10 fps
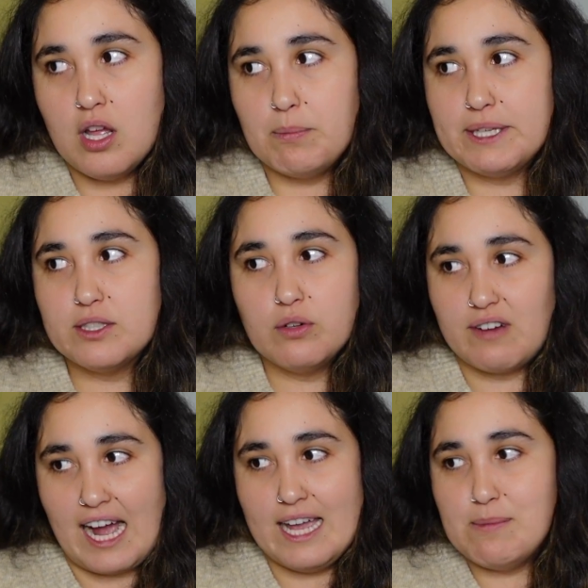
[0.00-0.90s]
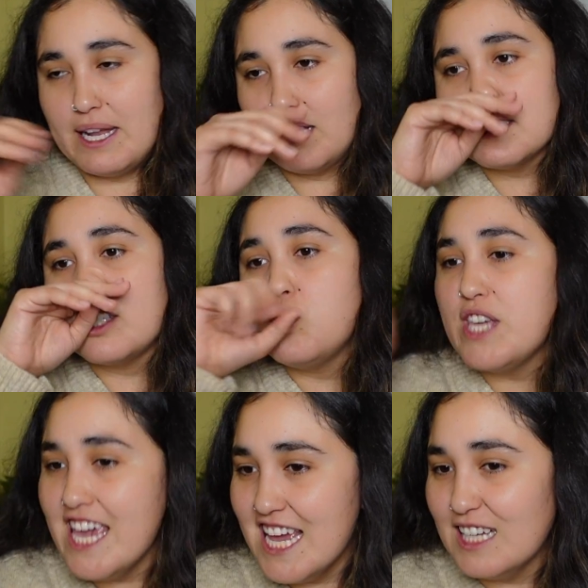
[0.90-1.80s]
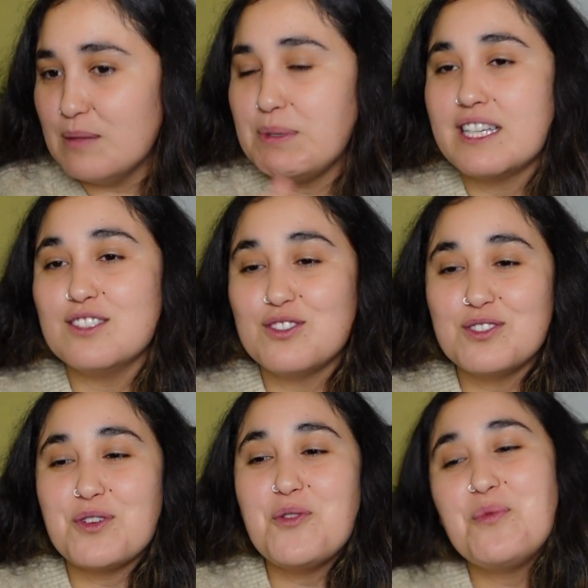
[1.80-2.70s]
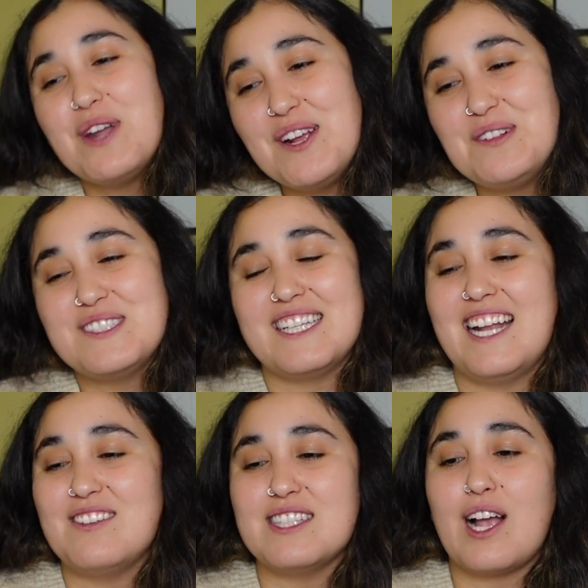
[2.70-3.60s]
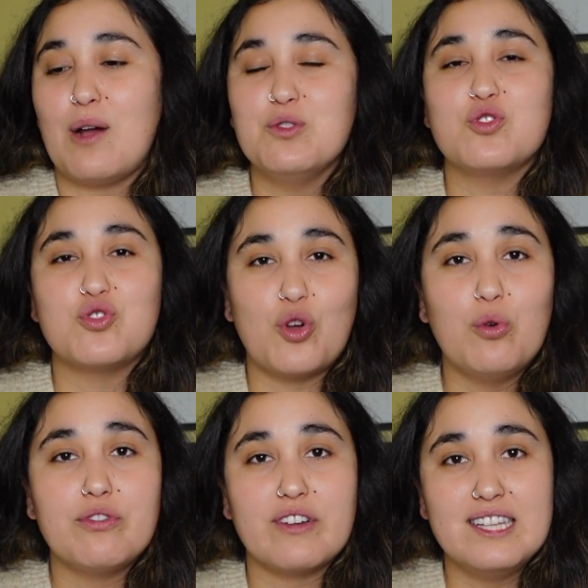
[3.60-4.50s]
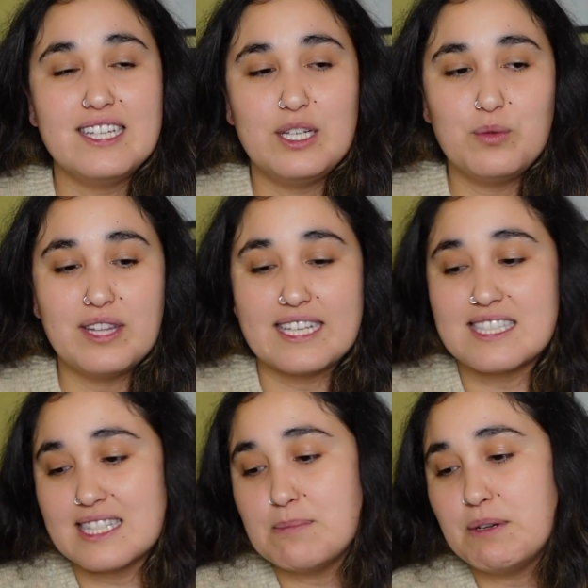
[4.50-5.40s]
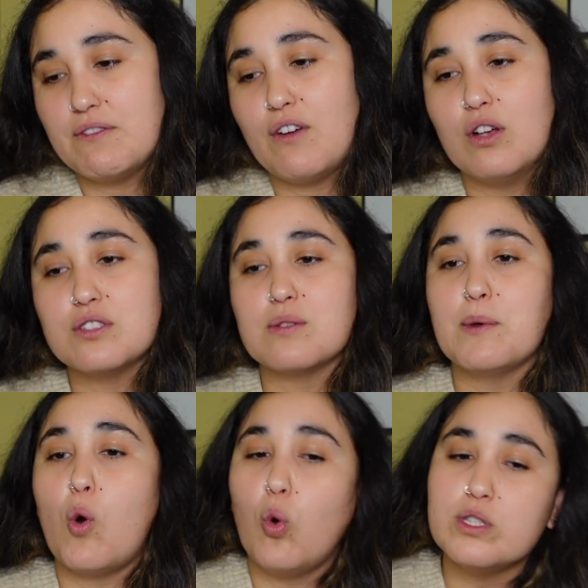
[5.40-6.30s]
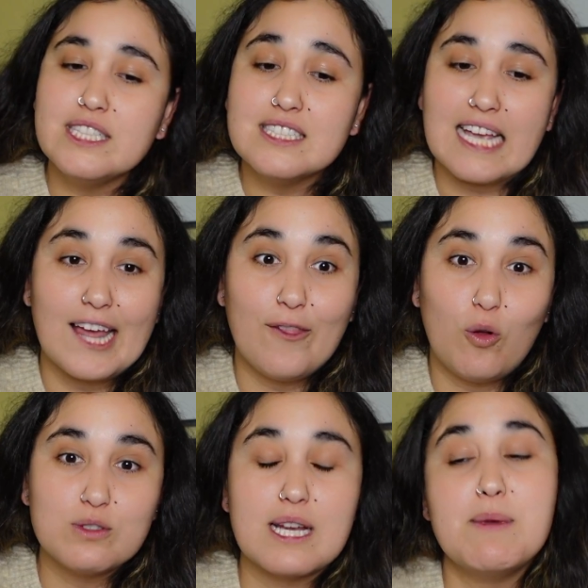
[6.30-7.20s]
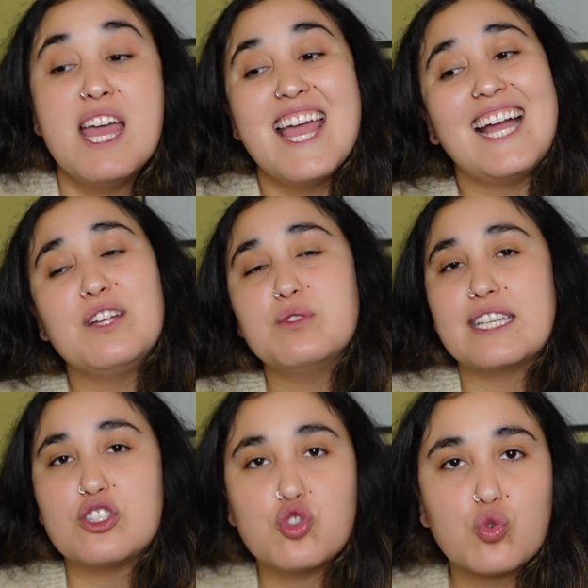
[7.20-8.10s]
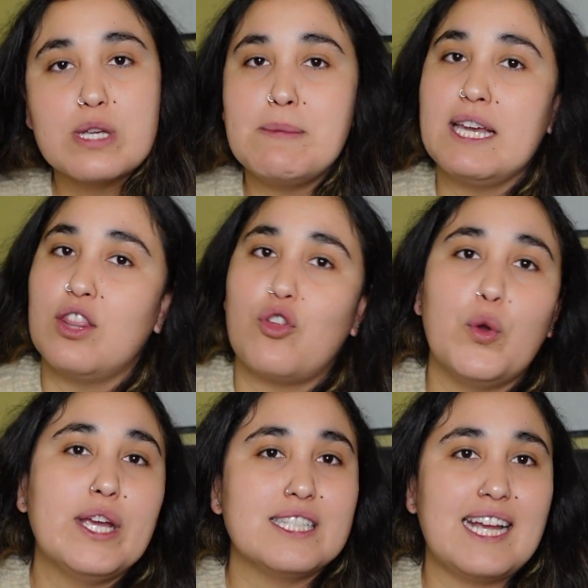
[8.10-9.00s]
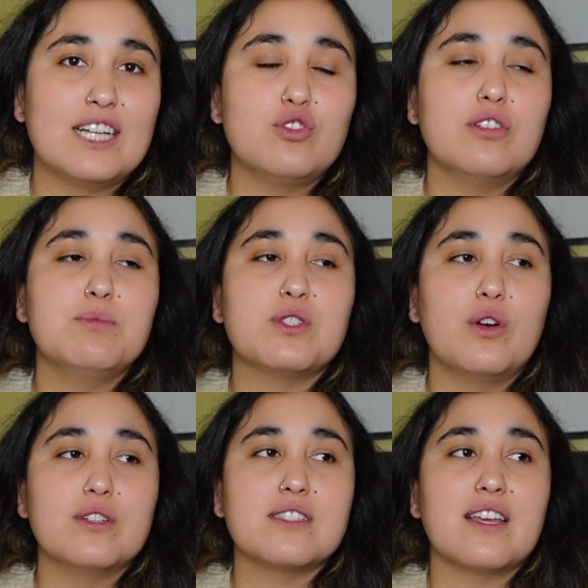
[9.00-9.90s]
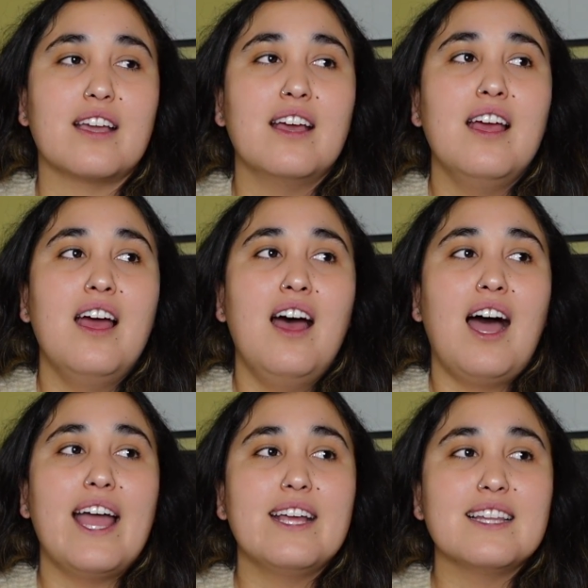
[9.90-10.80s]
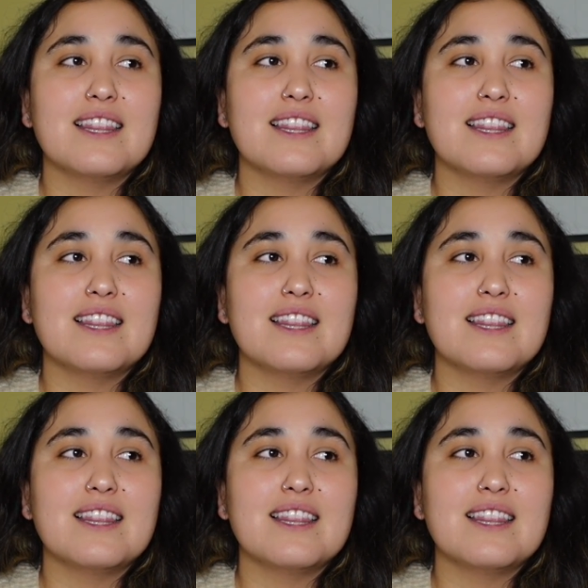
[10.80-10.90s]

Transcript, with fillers: be his own vibe. And I was like, you can't because there's no rails. And I was like, I was so afraid that he would like slip and fall. So I'm holding his hand the whole time and he was like screaming and throwing a tantrum. So it's like, I